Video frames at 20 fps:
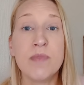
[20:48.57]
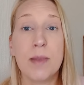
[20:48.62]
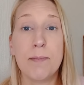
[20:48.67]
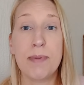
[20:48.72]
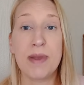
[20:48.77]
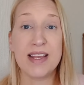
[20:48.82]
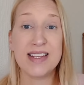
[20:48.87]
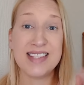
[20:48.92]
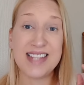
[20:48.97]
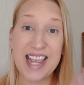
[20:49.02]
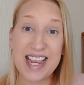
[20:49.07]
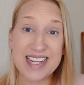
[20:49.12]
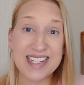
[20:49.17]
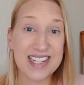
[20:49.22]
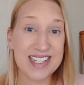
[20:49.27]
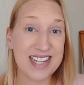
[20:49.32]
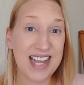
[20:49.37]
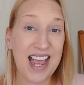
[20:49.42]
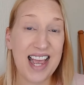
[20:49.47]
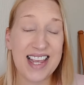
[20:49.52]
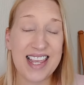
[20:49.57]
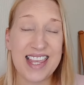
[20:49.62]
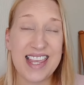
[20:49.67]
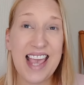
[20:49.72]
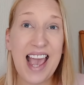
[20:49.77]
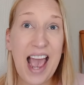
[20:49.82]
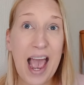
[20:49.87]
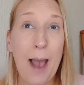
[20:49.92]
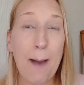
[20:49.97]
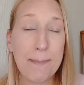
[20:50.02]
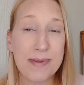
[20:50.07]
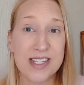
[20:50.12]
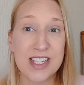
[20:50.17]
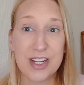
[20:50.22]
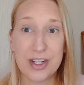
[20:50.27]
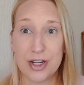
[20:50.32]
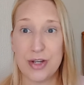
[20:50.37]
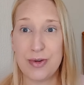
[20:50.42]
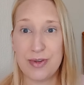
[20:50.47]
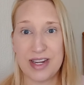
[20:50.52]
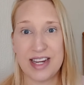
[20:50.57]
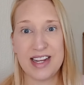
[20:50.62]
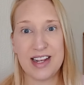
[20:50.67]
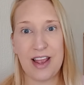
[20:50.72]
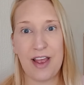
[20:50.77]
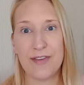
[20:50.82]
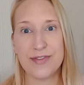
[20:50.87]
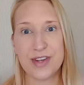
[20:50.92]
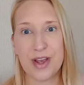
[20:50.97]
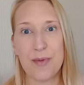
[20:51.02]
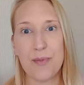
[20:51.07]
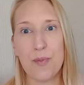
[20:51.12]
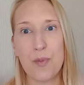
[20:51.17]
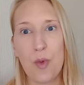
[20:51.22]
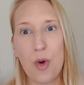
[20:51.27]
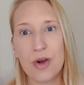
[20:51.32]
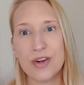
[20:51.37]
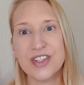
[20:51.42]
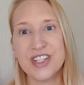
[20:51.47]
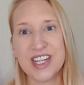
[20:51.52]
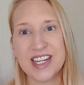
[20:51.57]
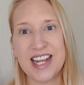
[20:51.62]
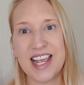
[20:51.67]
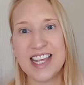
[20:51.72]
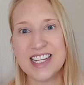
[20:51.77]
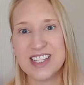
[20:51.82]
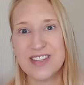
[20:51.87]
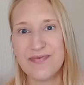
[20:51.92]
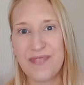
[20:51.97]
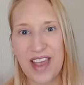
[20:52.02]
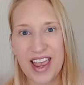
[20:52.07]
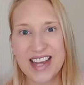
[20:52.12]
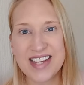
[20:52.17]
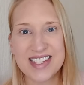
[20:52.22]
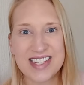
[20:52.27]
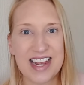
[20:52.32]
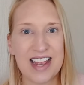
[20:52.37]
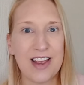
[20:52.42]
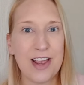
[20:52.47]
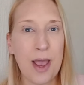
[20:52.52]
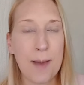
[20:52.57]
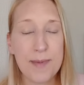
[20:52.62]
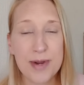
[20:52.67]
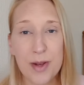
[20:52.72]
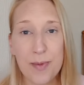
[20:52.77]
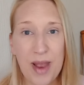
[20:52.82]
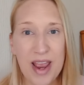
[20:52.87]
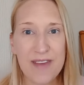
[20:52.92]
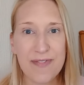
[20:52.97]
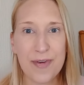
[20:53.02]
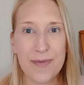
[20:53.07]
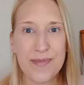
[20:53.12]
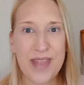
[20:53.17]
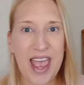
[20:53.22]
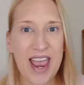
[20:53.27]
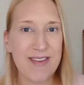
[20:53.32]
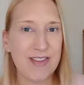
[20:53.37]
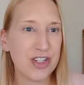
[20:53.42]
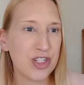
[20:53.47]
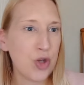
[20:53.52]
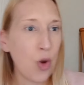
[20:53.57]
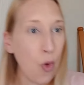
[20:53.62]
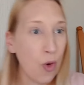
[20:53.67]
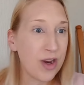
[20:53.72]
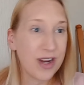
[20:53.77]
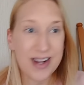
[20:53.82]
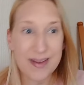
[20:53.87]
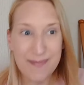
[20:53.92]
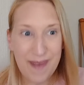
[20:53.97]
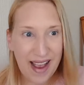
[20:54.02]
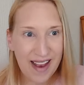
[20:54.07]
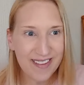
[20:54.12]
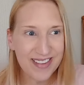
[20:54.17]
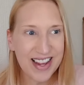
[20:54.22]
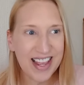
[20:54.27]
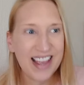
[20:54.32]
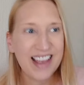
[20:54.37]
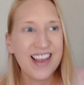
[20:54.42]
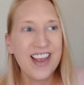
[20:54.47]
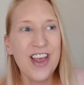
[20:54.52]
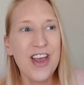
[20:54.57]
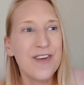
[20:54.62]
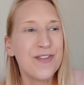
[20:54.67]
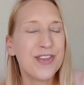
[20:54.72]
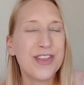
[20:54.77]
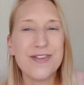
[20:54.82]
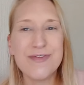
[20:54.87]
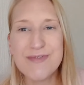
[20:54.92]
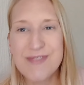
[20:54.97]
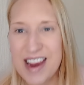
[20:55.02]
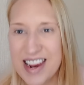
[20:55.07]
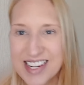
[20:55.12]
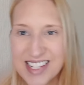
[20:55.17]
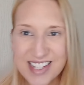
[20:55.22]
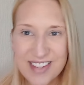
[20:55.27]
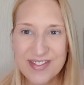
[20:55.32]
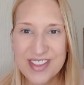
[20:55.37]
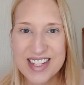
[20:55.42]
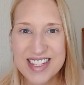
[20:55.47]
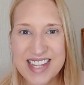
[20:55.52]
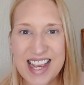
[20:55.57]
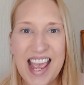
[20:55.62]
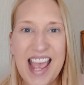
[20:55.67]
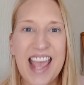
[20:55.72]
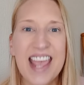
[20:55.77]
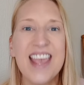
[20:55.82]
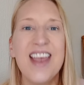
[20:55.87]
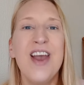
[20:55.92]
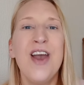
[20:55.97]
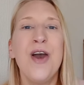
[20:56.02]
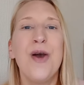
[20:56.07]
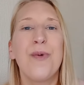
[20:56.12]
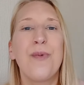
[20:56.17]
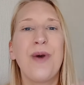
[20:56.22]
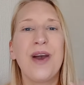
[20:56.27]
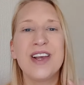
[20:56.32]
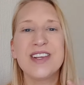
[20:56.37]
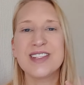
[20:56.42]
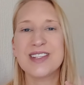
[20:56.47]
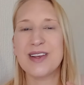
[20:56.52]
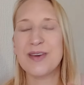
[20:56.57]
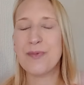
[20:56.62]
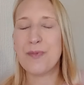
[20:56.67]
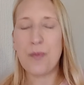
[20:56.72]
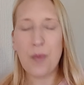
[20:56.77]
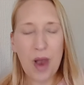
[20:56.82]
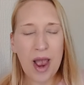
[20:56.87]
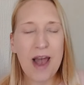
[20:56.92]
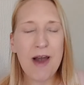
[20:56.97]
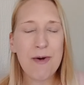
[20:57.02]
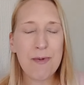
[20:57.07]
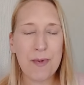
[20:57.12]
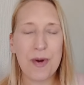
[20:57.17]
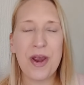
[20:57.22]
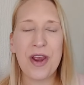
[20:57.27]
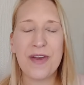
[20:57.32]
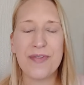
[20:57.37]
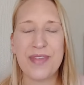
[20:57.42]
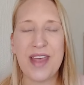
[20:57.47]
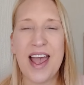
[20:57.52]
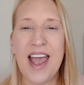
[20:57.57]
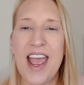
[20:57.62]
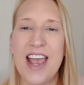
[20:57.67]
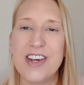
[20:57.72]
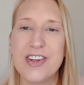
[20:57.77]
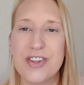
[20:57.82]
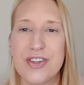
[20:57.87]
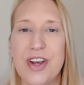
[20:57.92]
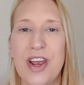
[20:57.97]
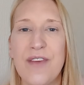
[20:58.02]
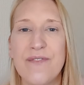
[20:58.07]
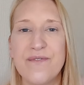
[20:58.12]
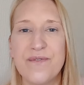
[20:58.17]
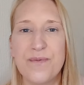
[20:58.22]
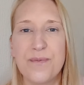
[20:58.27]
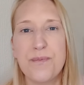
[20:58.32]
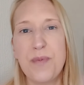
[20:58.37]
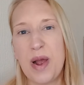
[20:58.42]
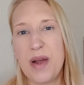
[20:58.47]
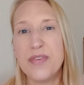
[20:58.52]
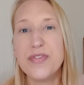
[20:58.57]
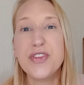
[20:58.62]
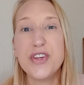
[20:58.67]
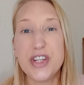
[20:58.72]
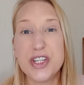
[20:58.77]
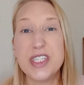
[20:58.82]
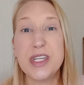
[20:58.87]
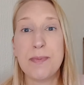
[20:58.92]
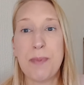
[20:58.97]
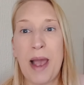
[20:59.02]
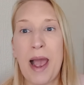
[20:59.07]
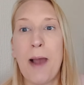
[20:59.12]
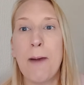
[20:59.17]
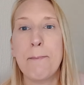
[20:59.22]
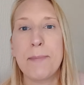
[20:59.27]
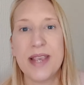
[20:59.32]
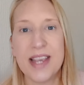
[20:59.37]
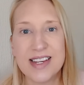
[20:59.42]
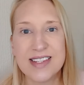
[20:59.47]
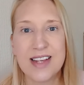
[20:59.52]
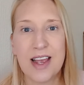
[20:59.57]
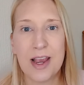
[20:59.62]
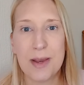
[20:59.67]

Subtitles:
But laser tag he absolutely loved, and watching his face and then coming away from there and talking about it for the rest of the day was well worth that extra. By £30 because I